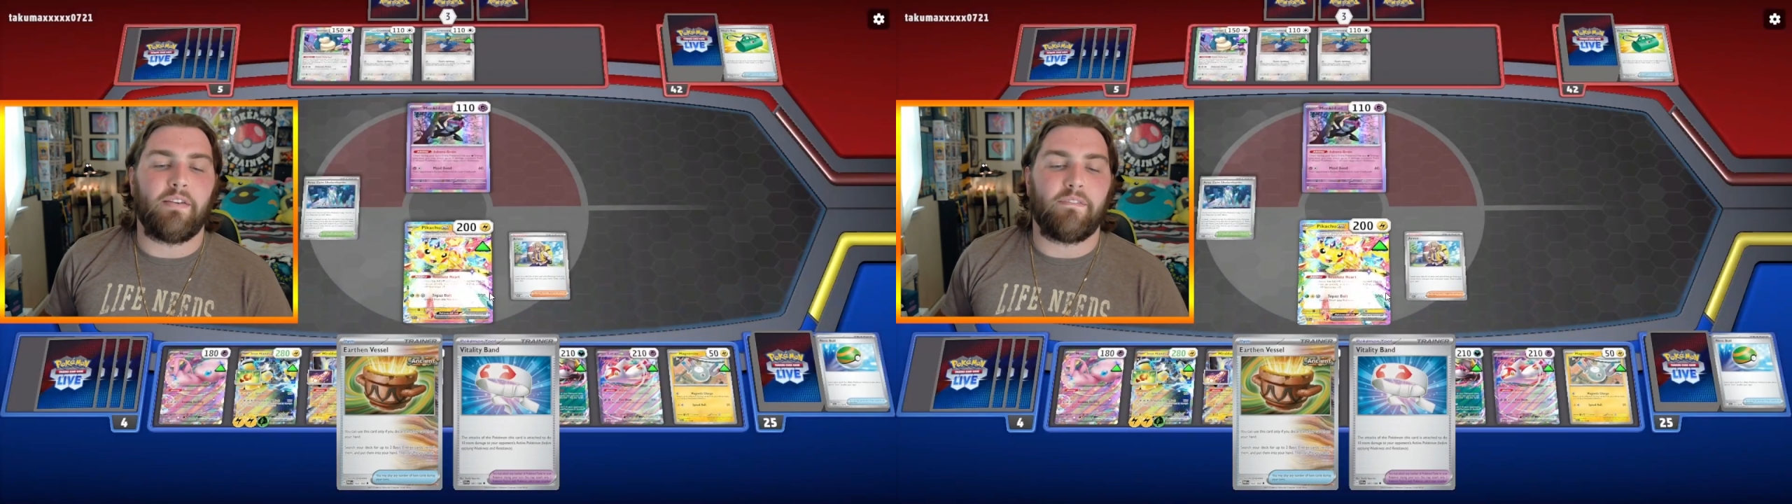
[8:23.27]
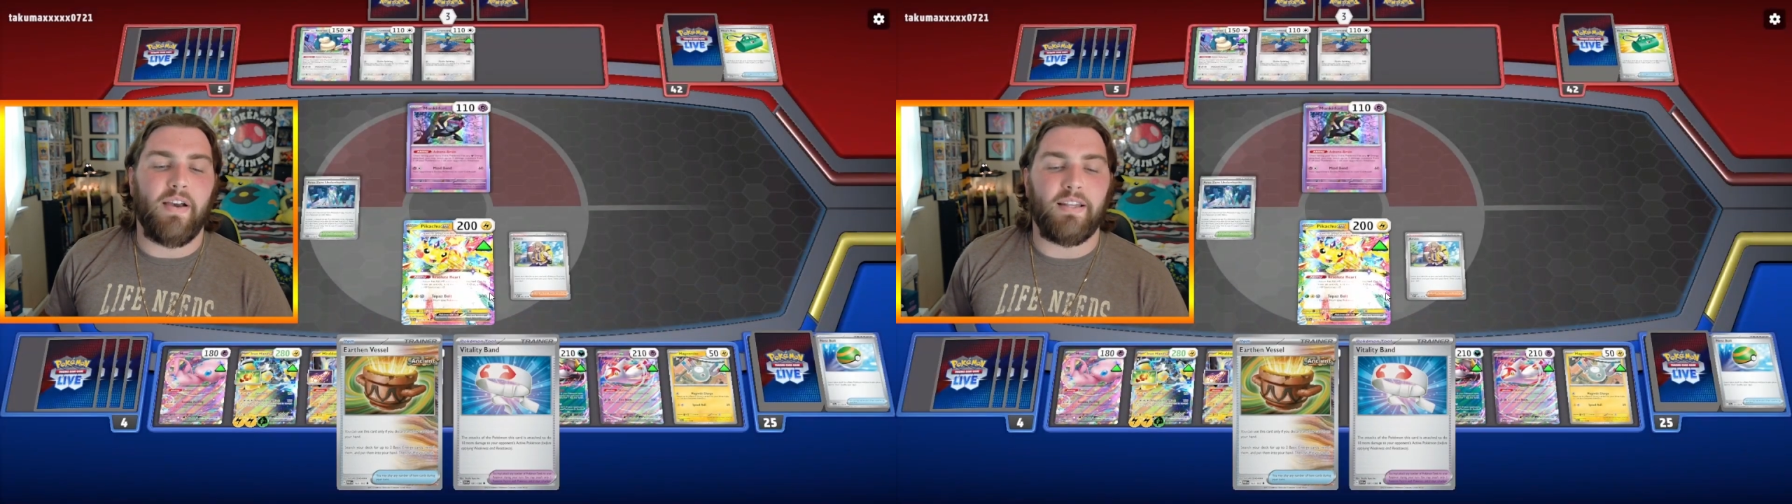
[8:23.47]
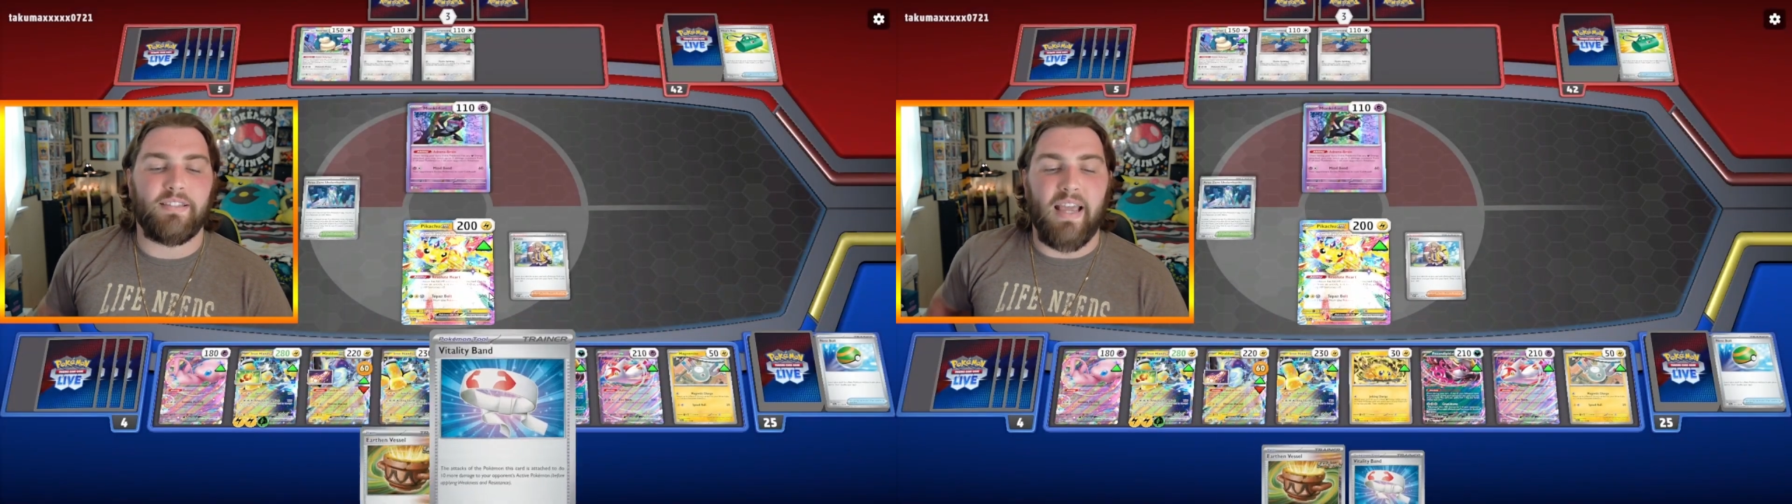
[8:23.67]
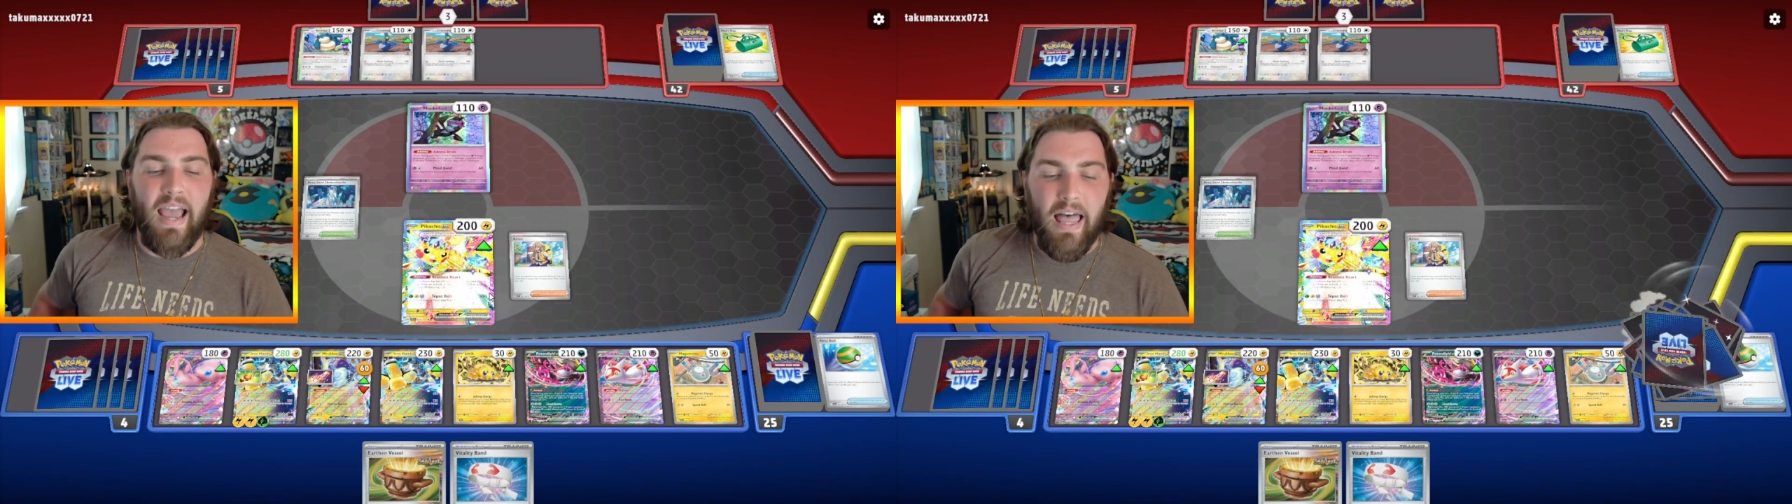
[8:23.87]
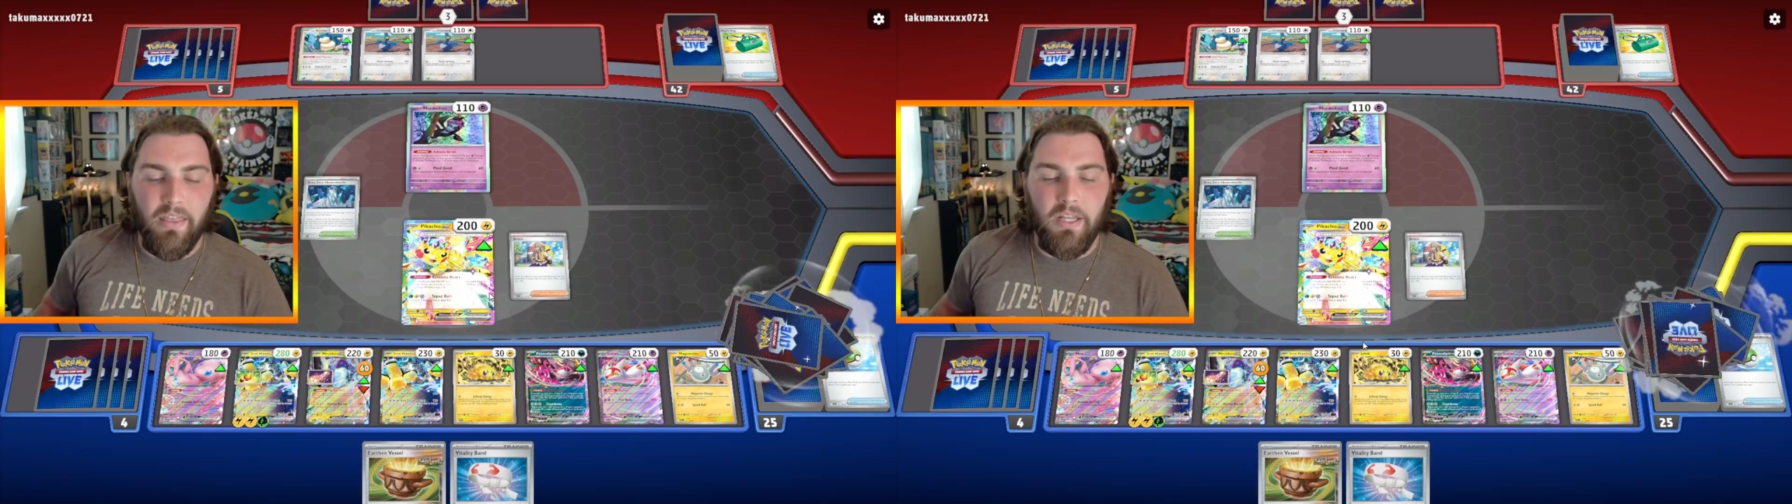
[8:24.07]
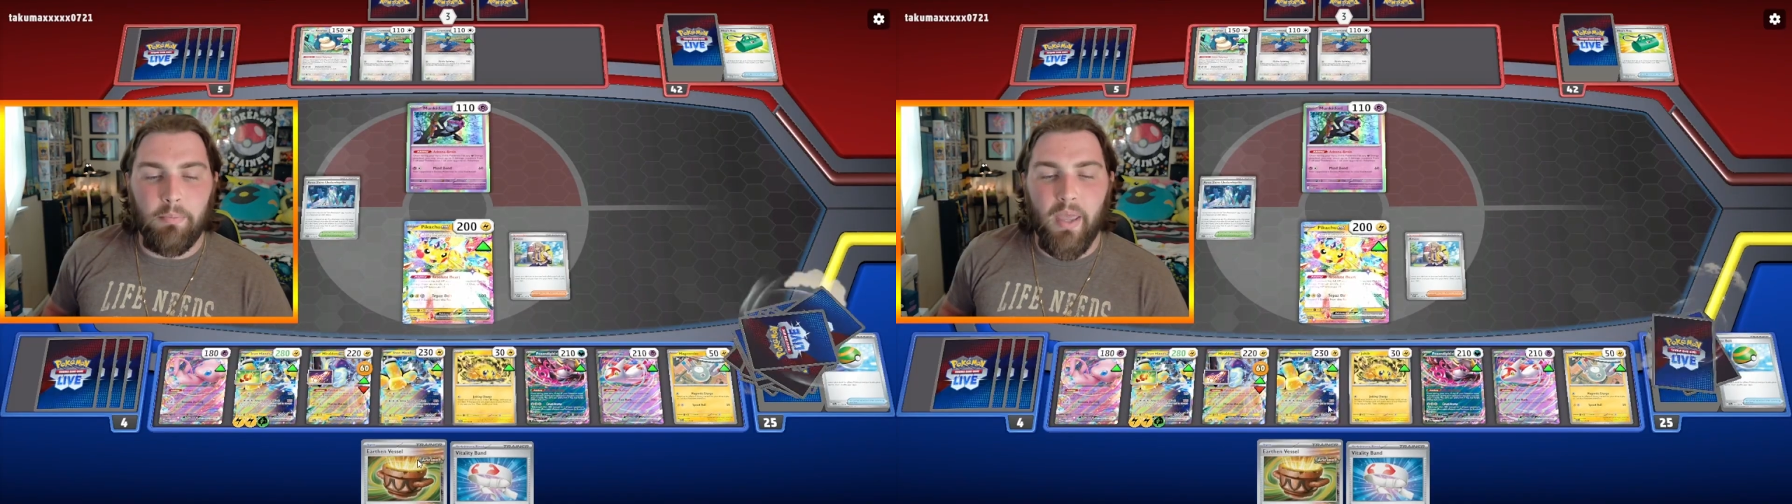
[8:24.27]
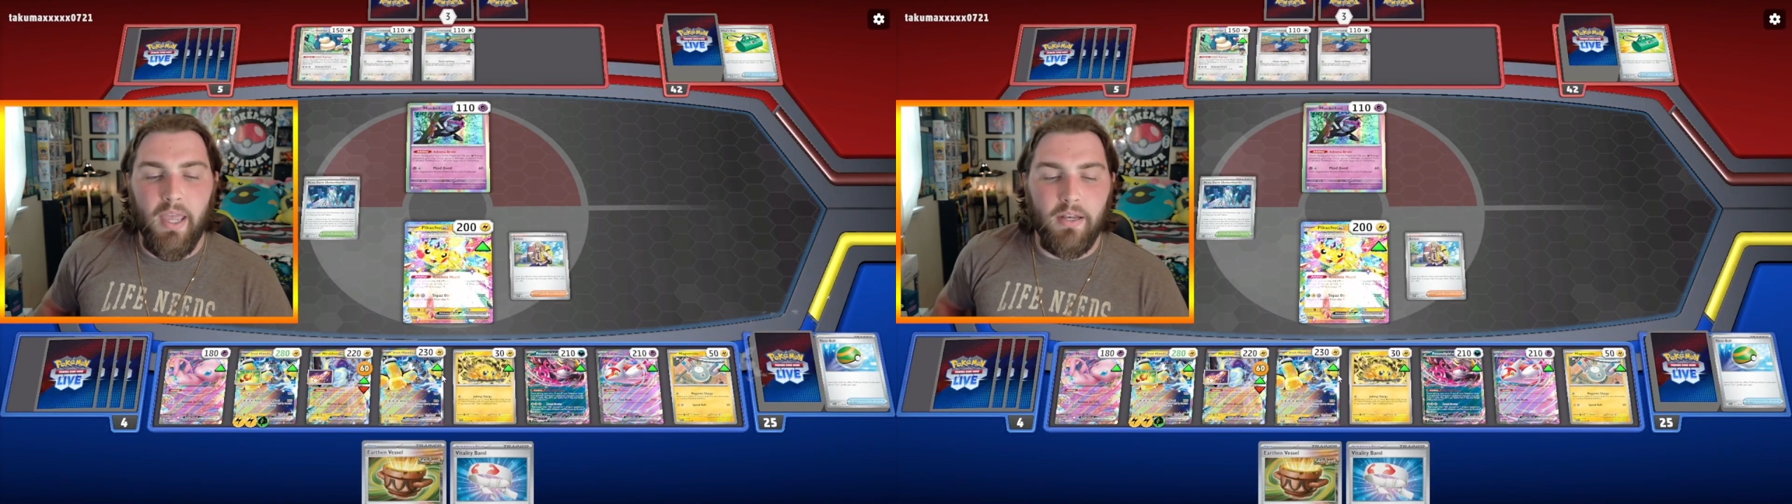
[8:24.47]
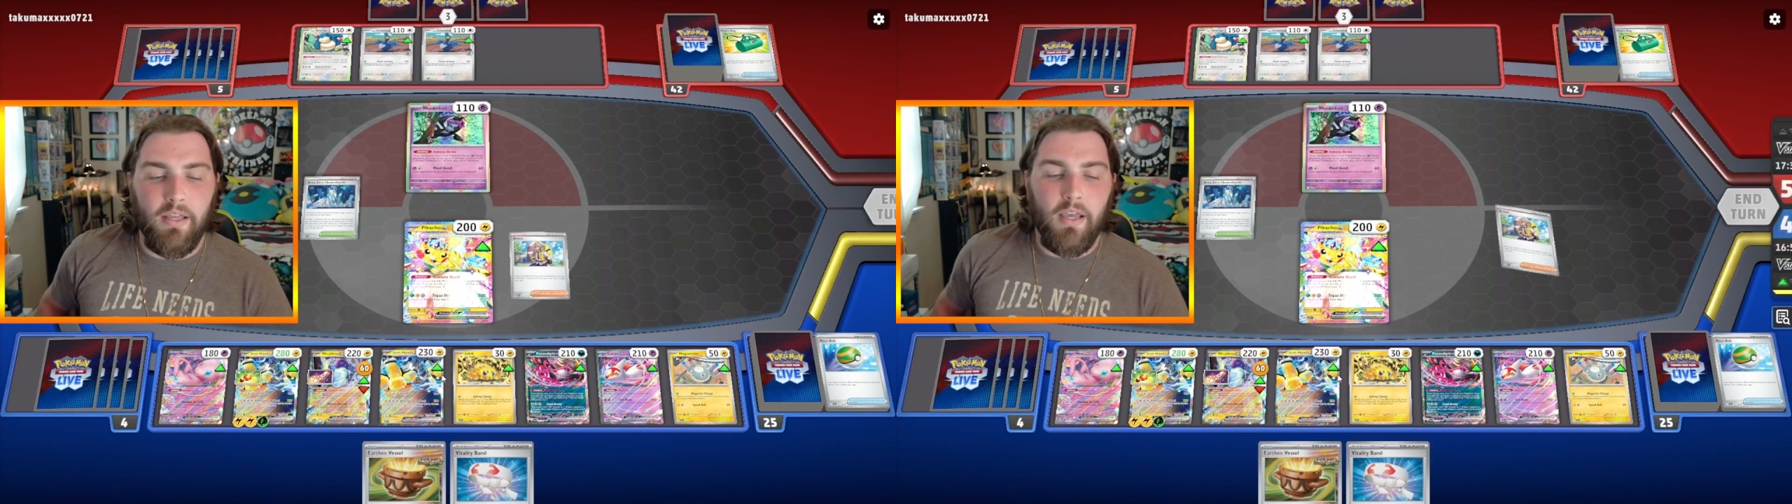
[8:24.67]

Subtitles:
Vitality Band.